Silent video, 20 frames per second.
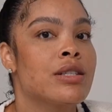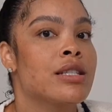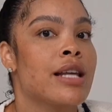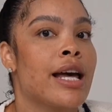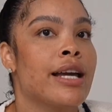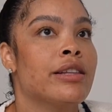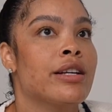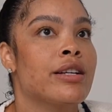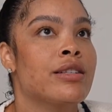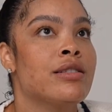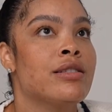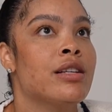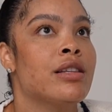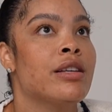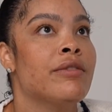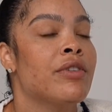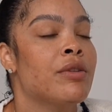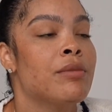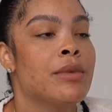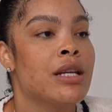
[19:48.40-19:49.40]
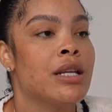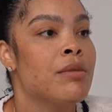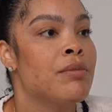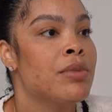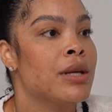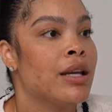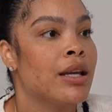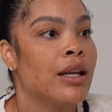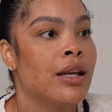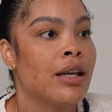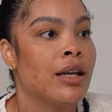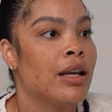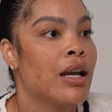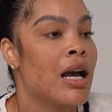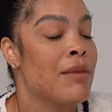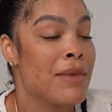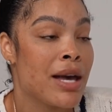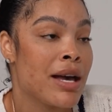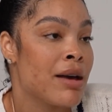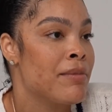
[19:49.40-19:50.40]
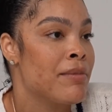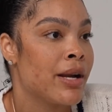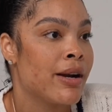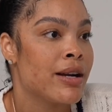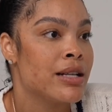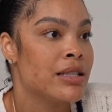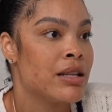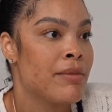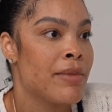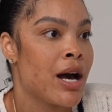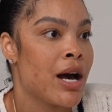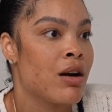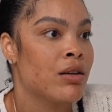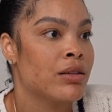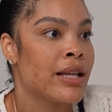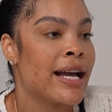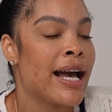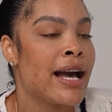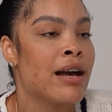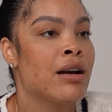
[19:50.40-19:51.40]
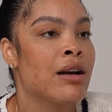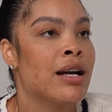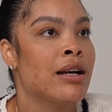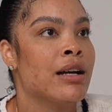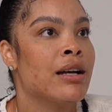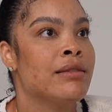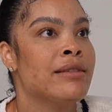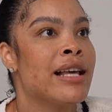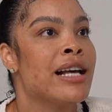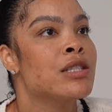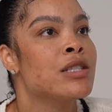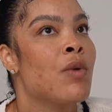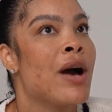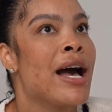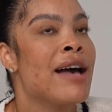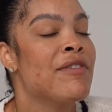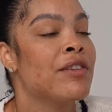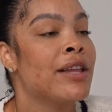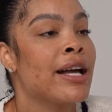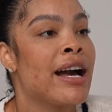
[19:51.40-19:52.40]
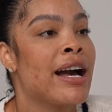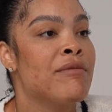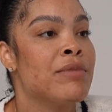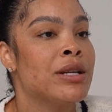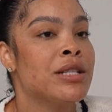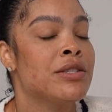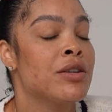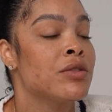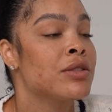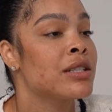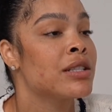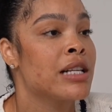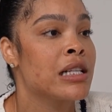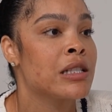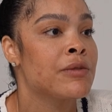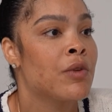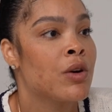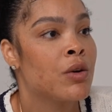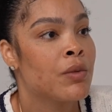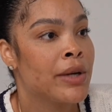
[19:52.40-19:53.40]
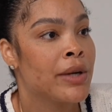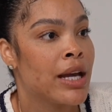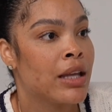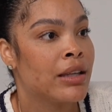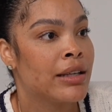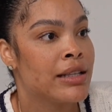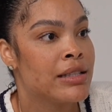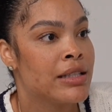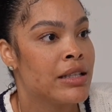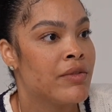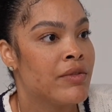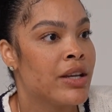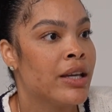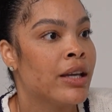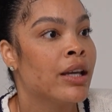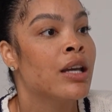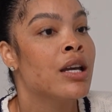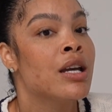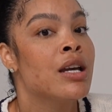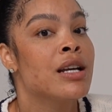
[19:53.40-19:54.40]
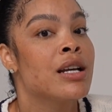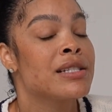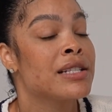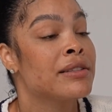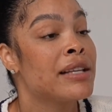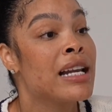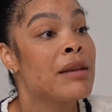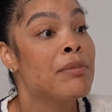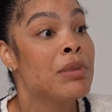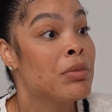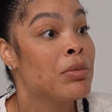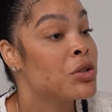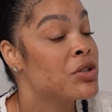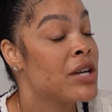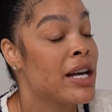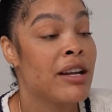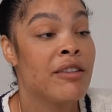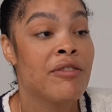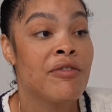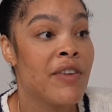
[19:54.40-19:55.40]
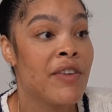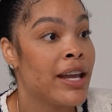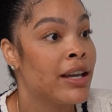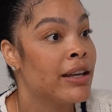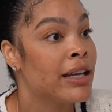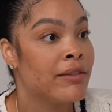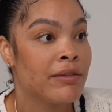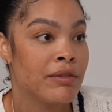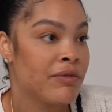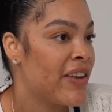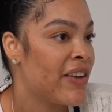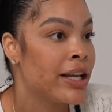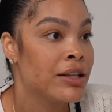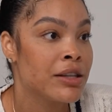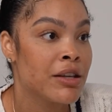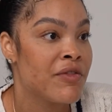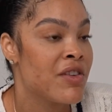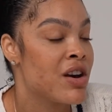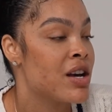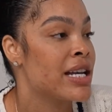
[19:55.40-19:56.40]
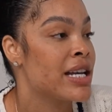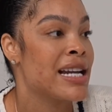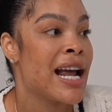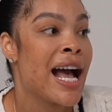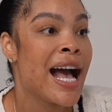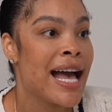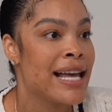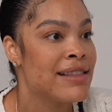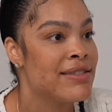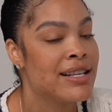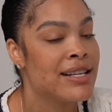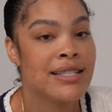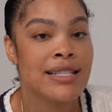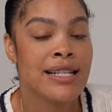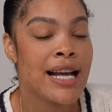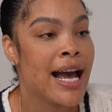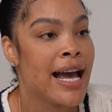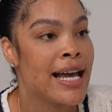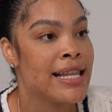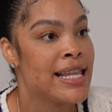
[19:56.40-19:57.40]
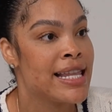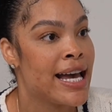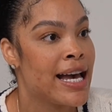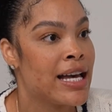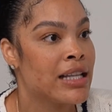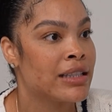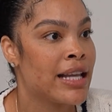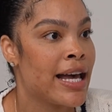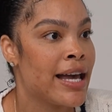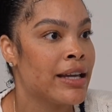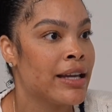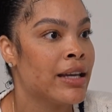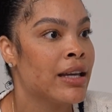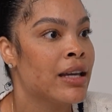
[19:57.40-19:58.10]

like there's nothing for me to be. I'm embarrassed about. Like that's why I feel like I've been so successful in reality TV, because a lot of people try to fake the funk and hide this and hide that. Like